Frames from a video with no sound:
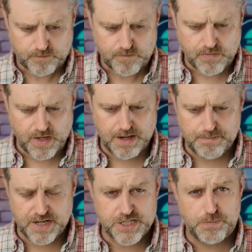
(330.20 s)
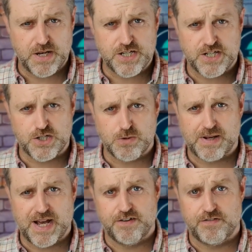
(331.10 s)
And to put it into some
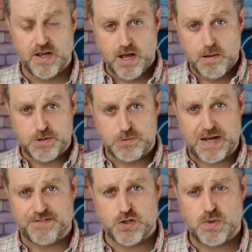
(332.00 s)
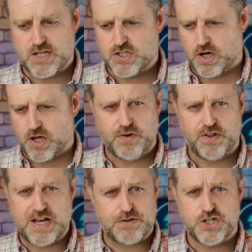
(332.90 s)
kind of perspective as well, it's got a
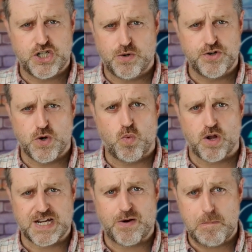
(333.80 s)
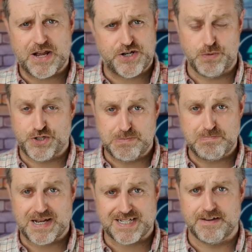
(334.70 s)
3,200 watt hour battery, which is
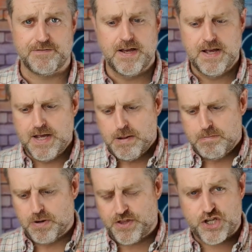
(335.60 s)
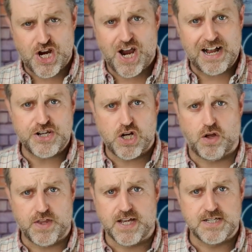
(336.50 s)
massive. But the charging on
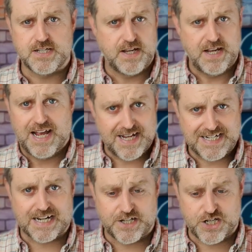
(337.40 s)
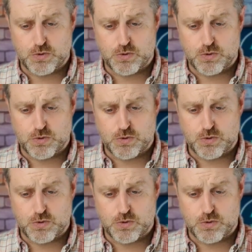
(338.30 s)
this is excellent as well.